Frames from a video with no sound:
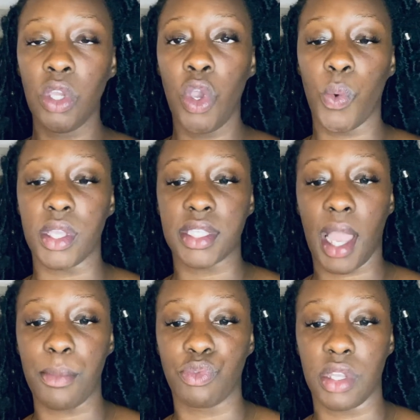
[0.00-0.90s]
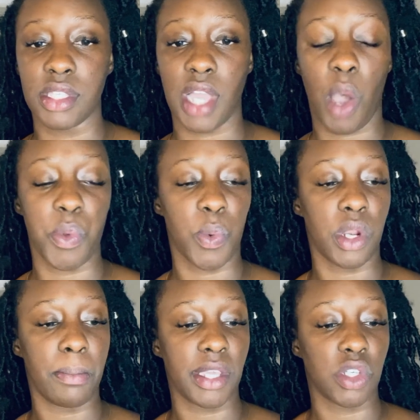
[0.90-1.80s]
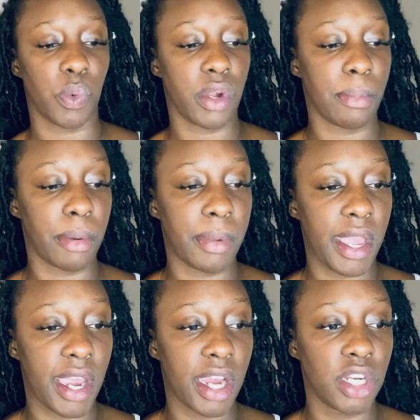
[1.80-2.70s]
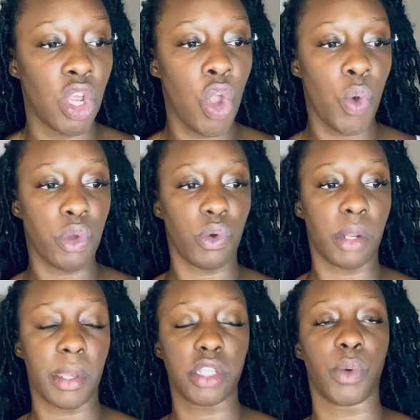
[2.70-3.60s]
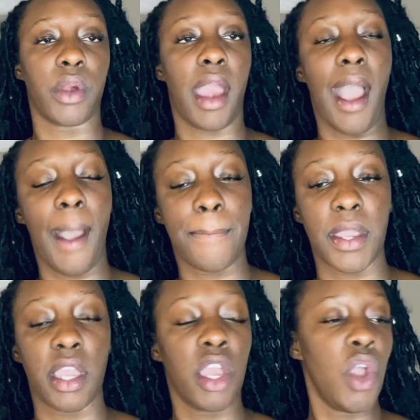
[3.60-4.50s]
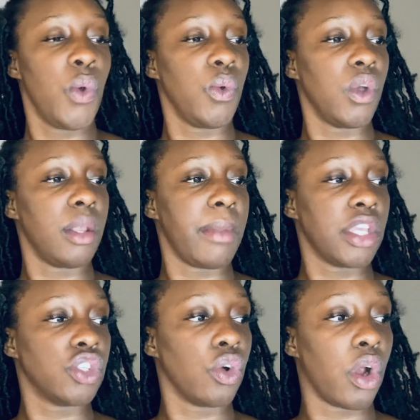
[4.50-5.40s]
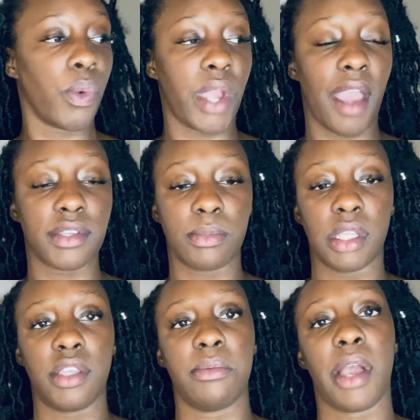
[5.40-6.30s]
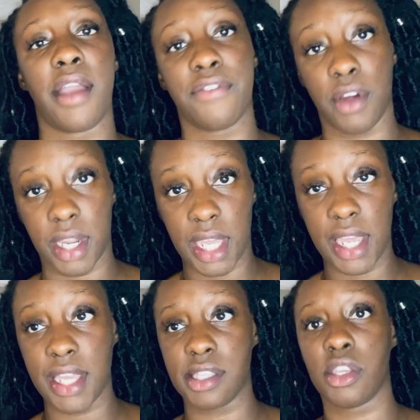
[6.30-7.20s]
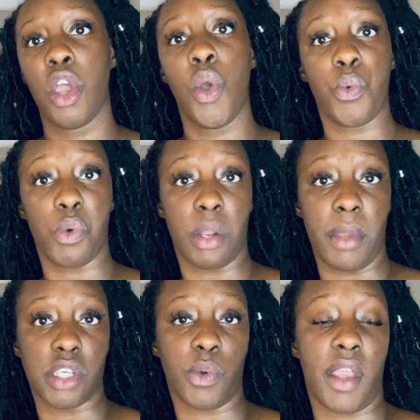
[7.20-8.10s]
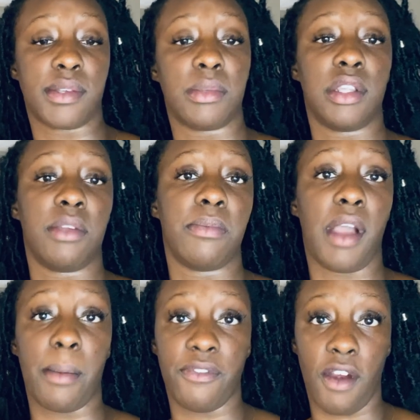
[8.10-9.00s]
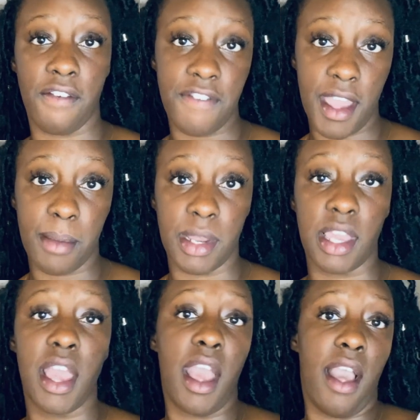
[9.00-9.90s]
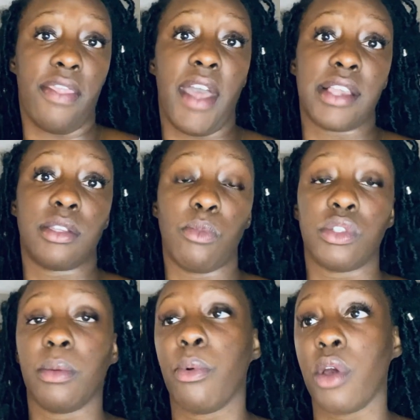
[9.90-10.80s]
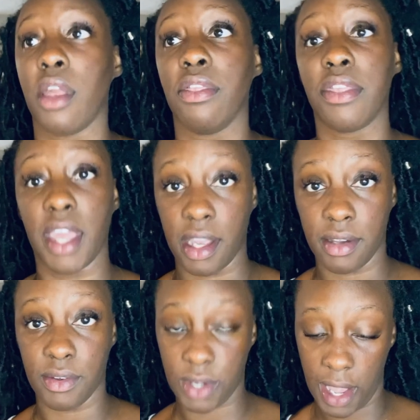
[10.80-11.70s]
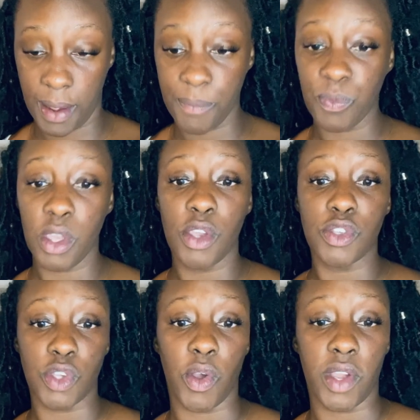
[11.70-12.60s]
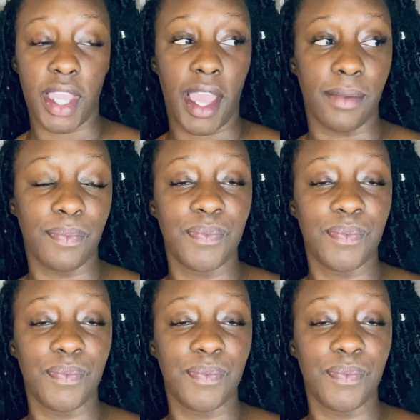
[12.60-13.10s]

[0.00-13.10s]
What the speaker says: When time runs out, we want to make sure we are prepared. We want to make sure we're happy. We want to make sure we have something to leave behind for our kids. We want to make sure we have something to leave behind for our family. And that's the most important thing, okay? So again,